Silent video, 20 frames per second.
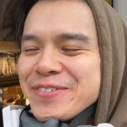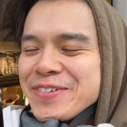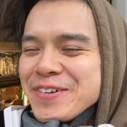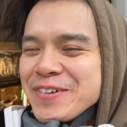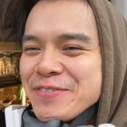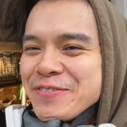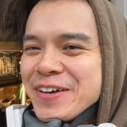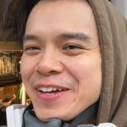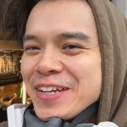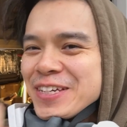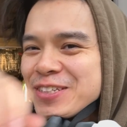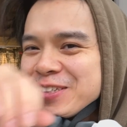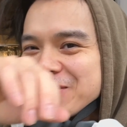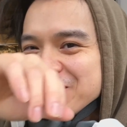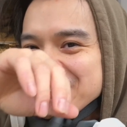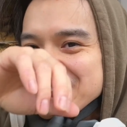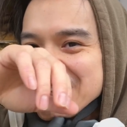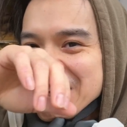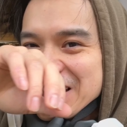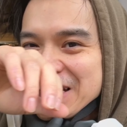Finished
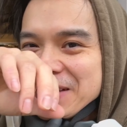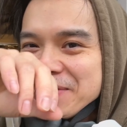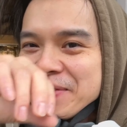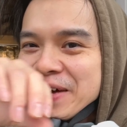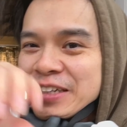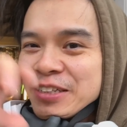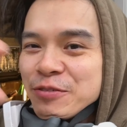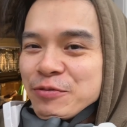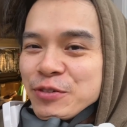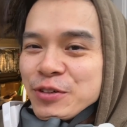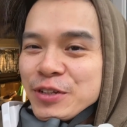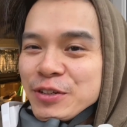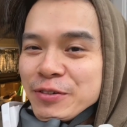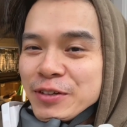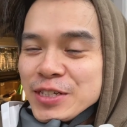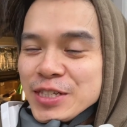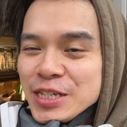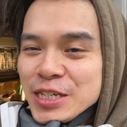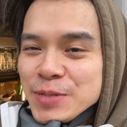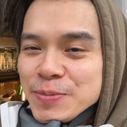sanding back a few of the
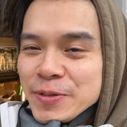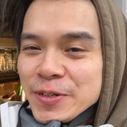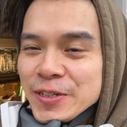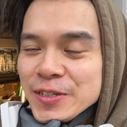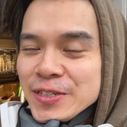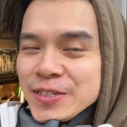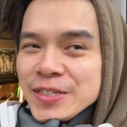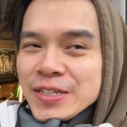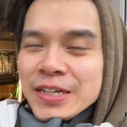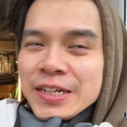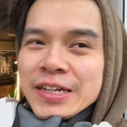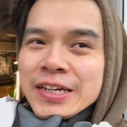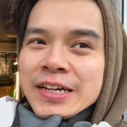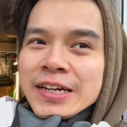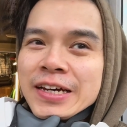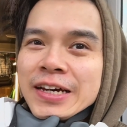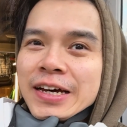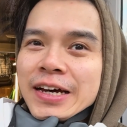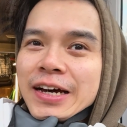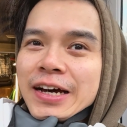rusty spots
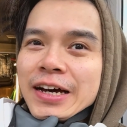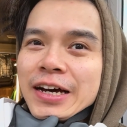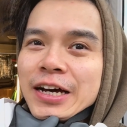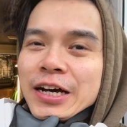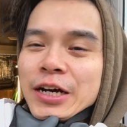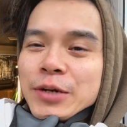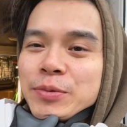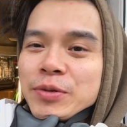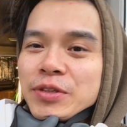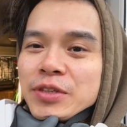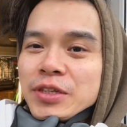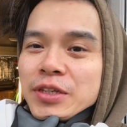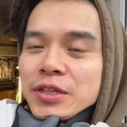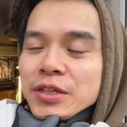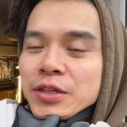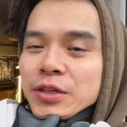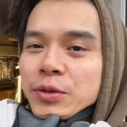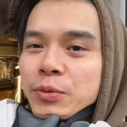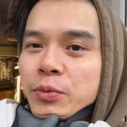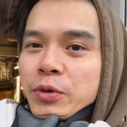with
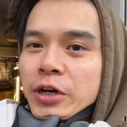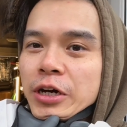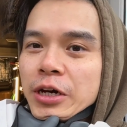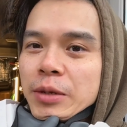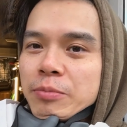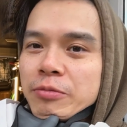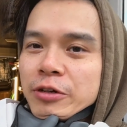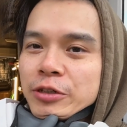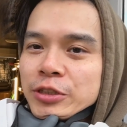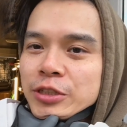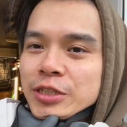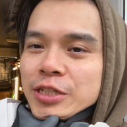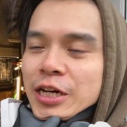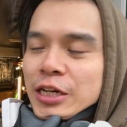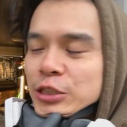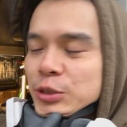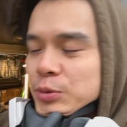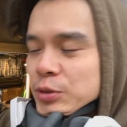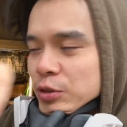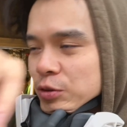the wire brush
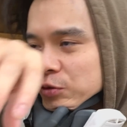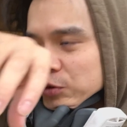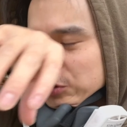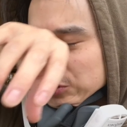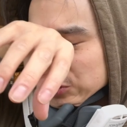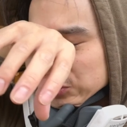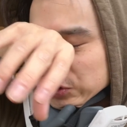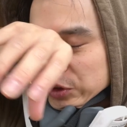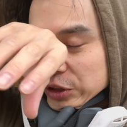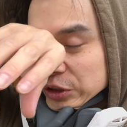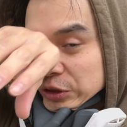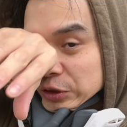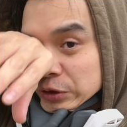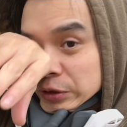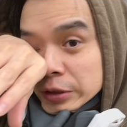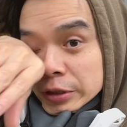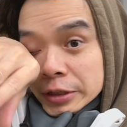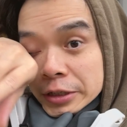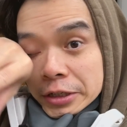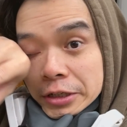attachment for the drill.
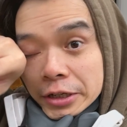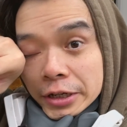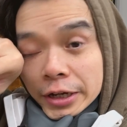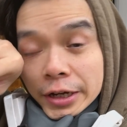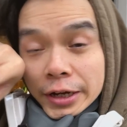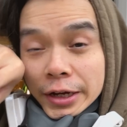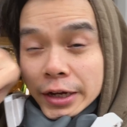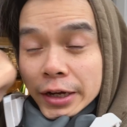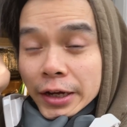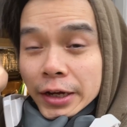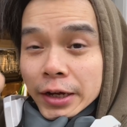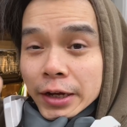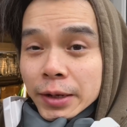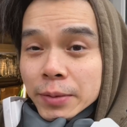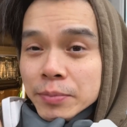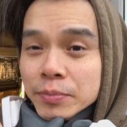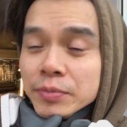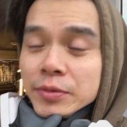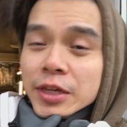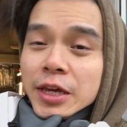
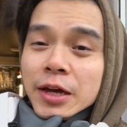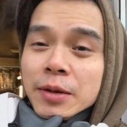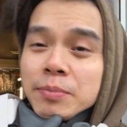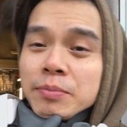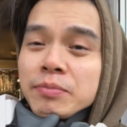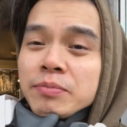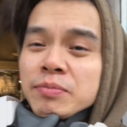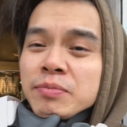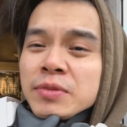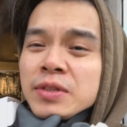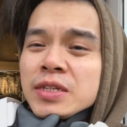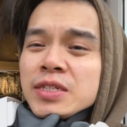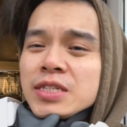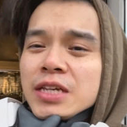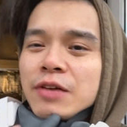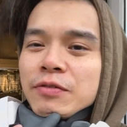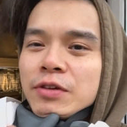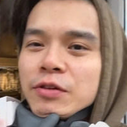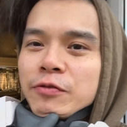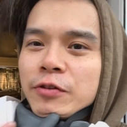Yeah,
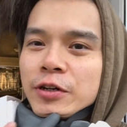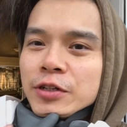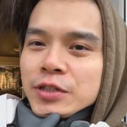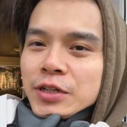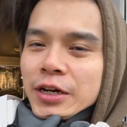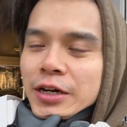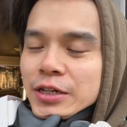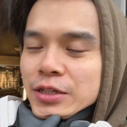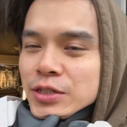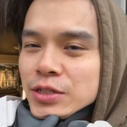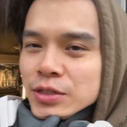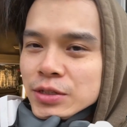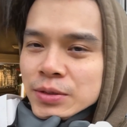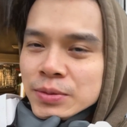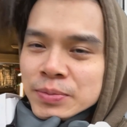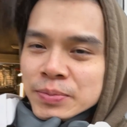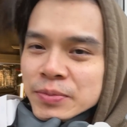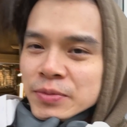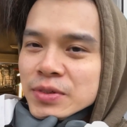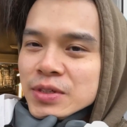safety first, guys.
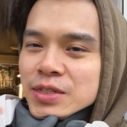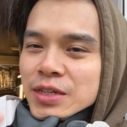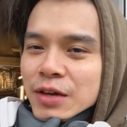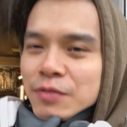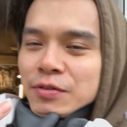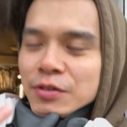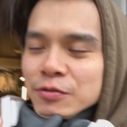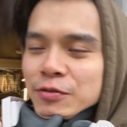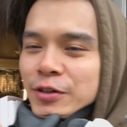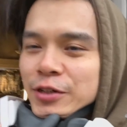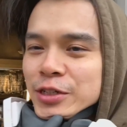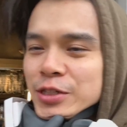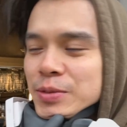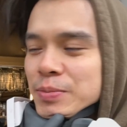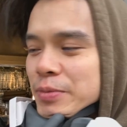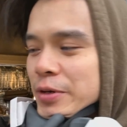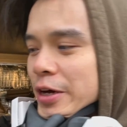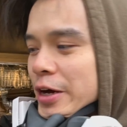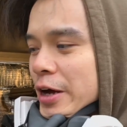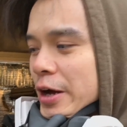Safety first.
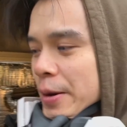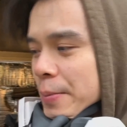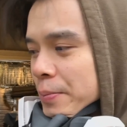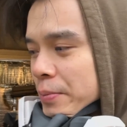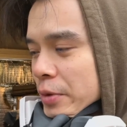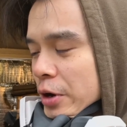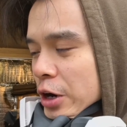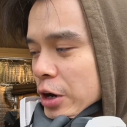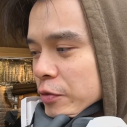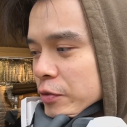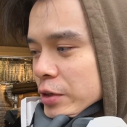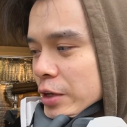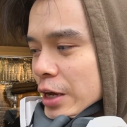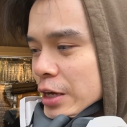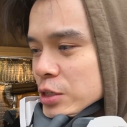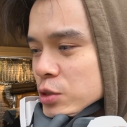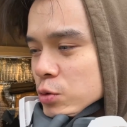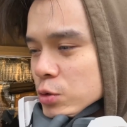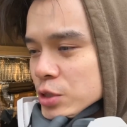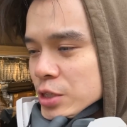But after
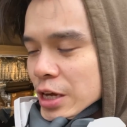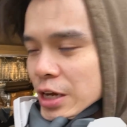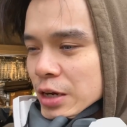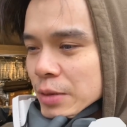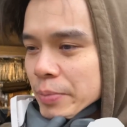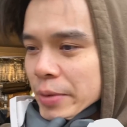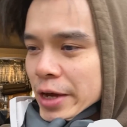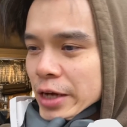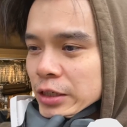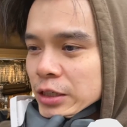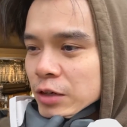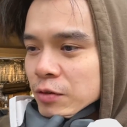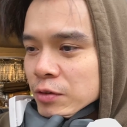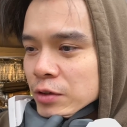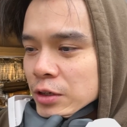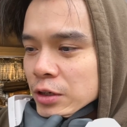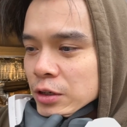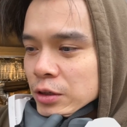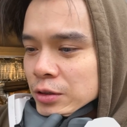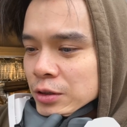that's all sanded back, giving
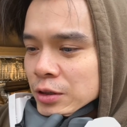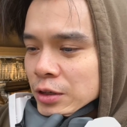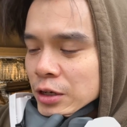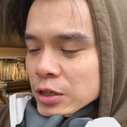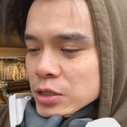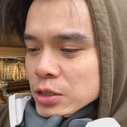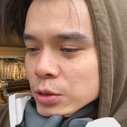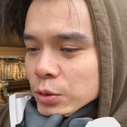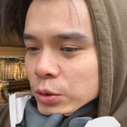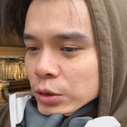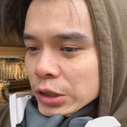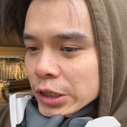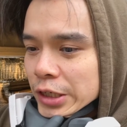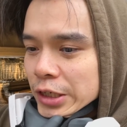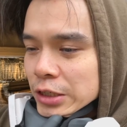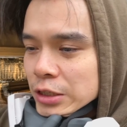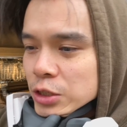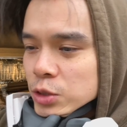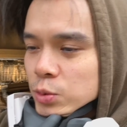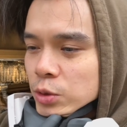it a nice little
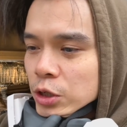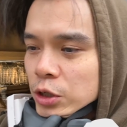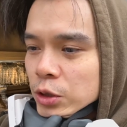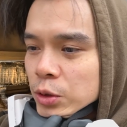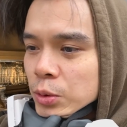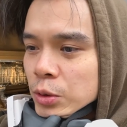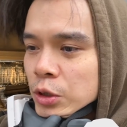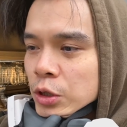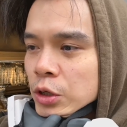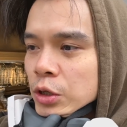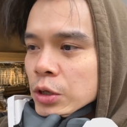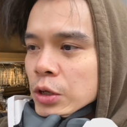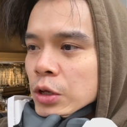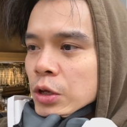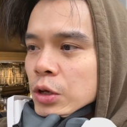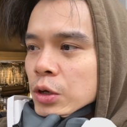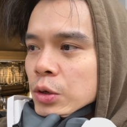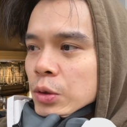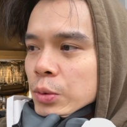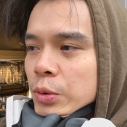clean as well,
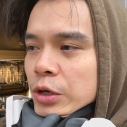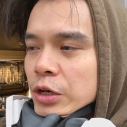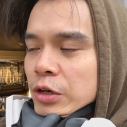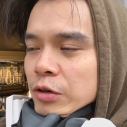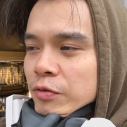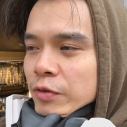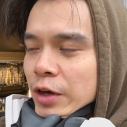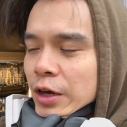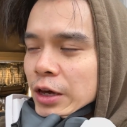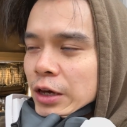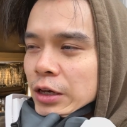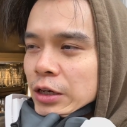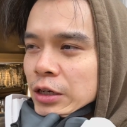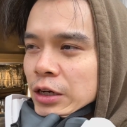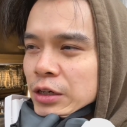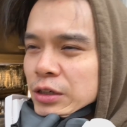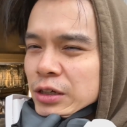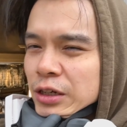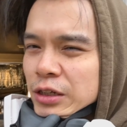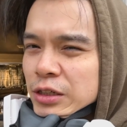with a
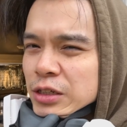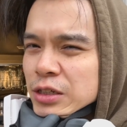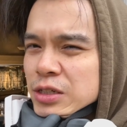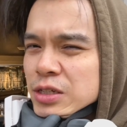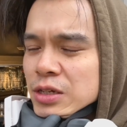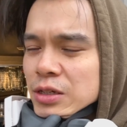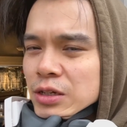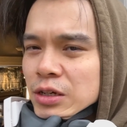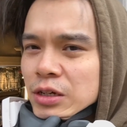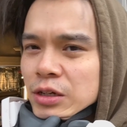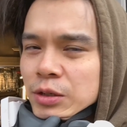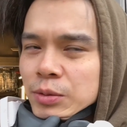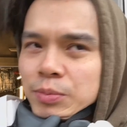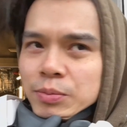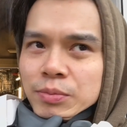kind of like a